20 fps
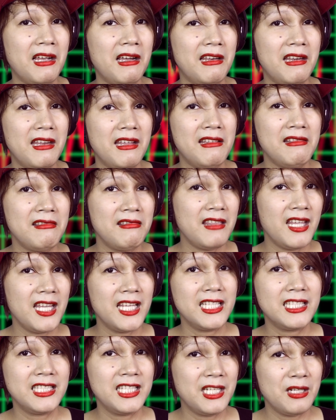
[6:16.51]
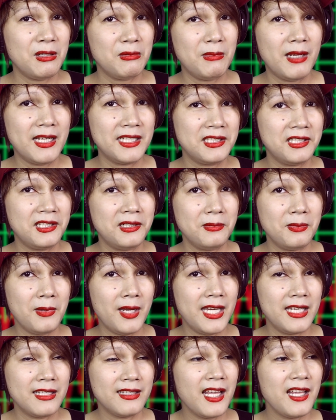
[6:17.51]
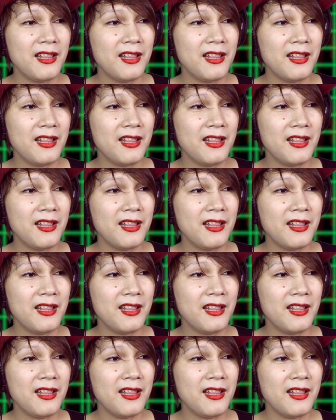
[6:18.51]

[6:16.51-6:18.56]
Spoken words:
on in this, you know, masterpiece.